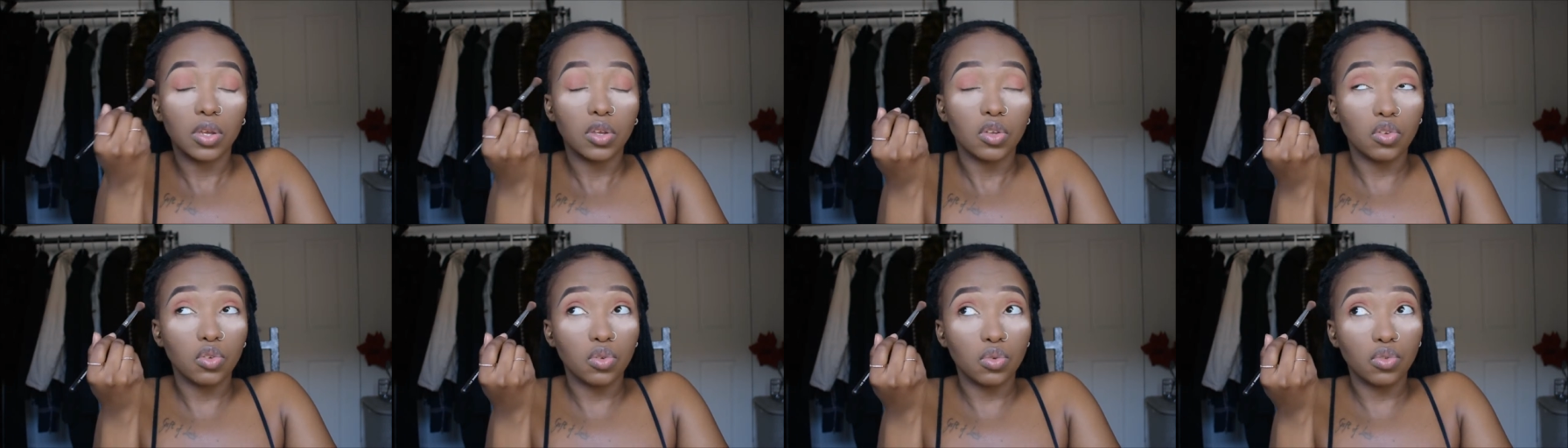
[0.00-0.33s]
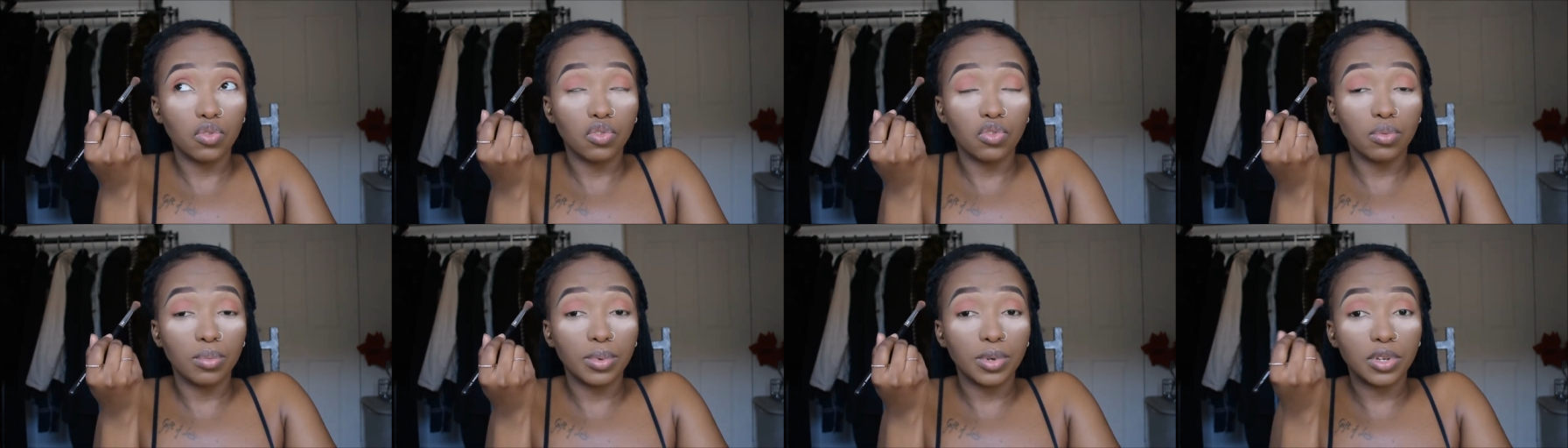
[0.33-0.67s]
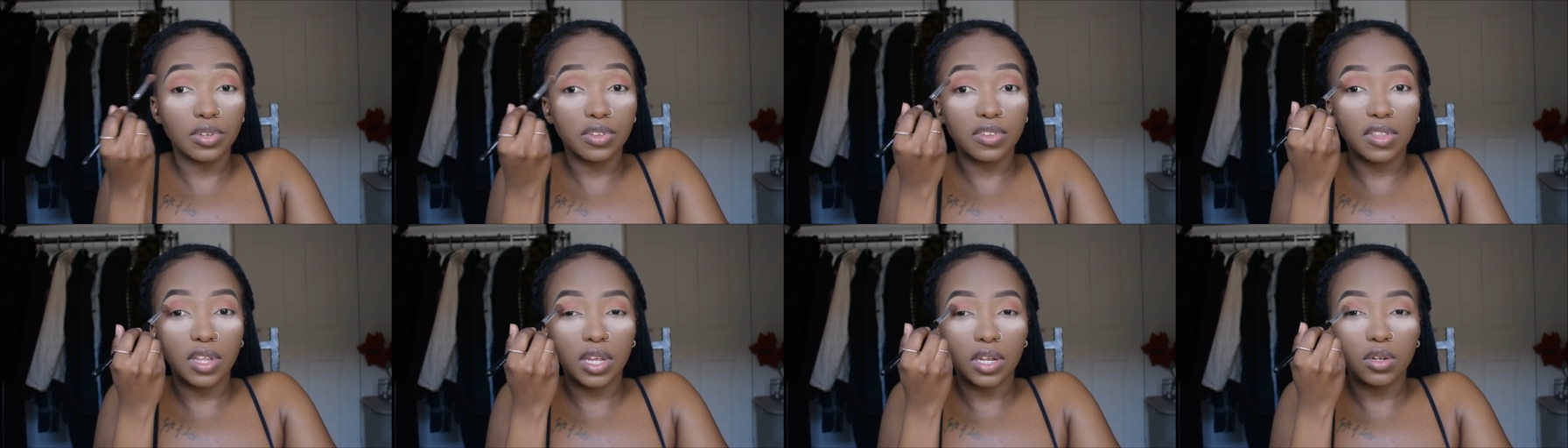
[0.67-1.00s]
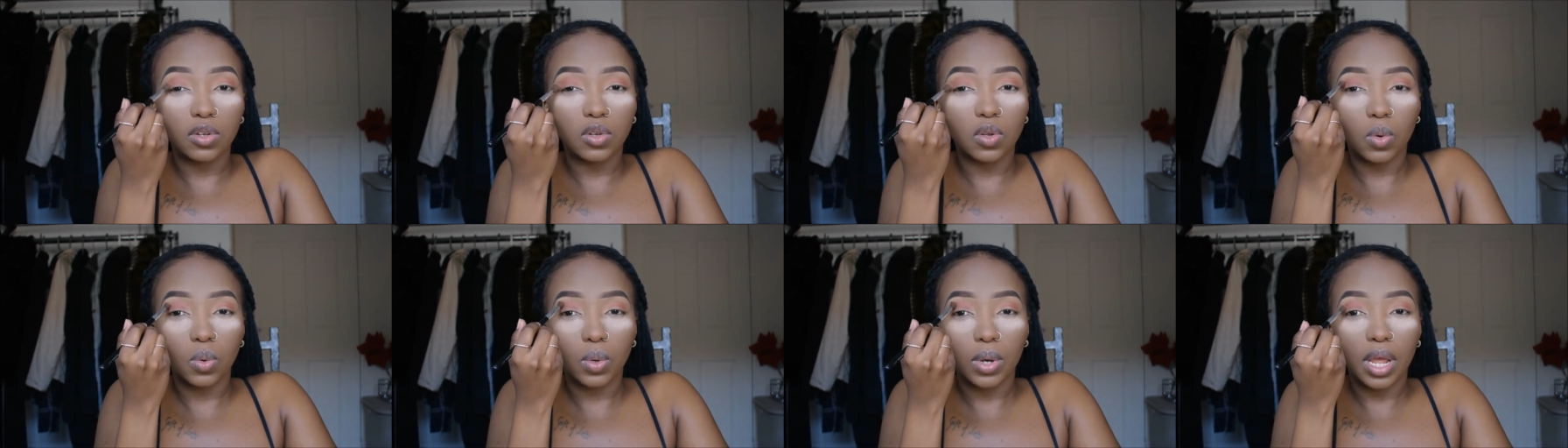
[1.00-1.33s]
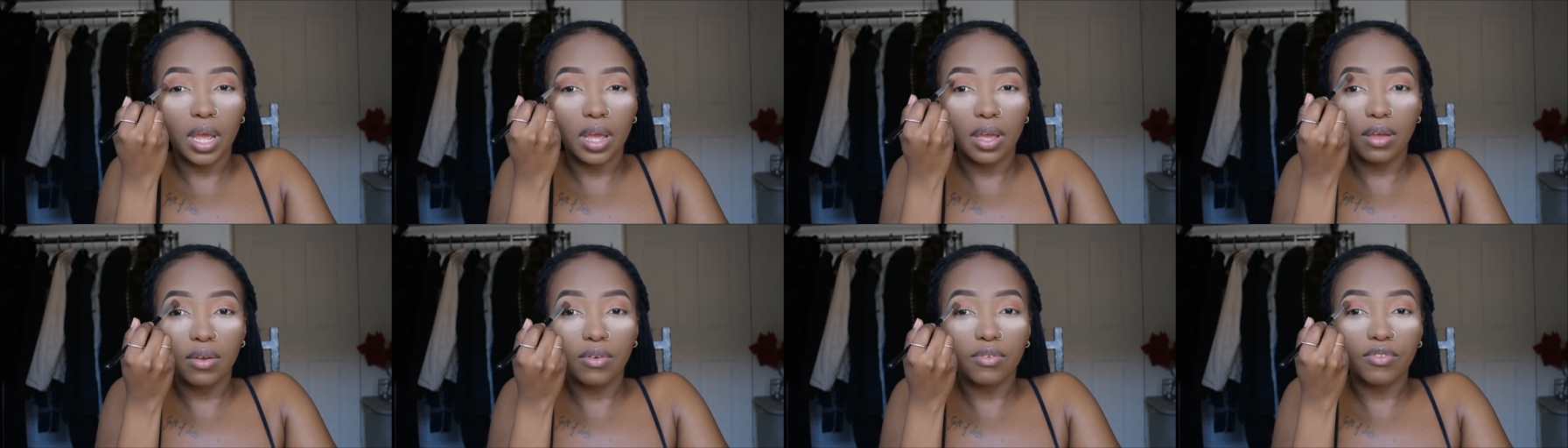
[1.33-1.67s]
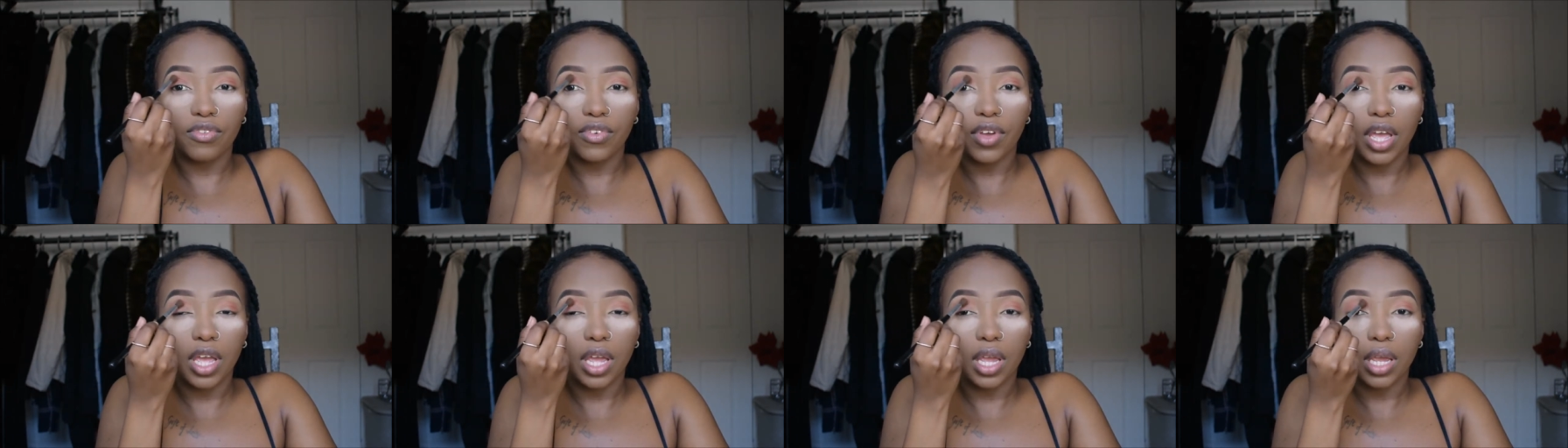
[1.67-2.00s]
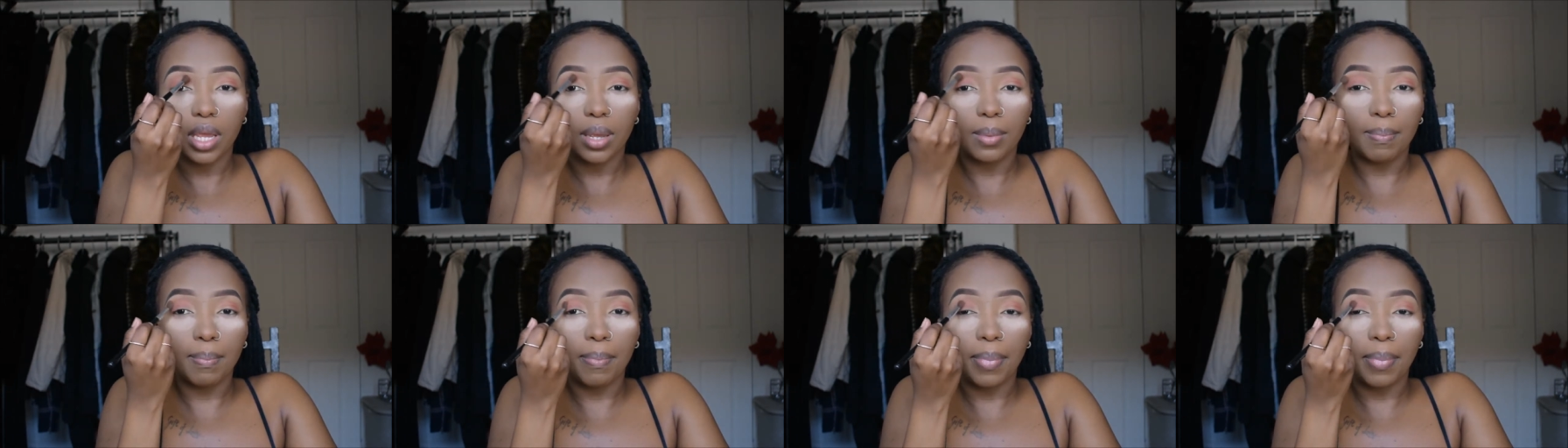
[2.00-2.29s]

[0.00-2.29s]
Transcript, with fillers: youtubers that don't have a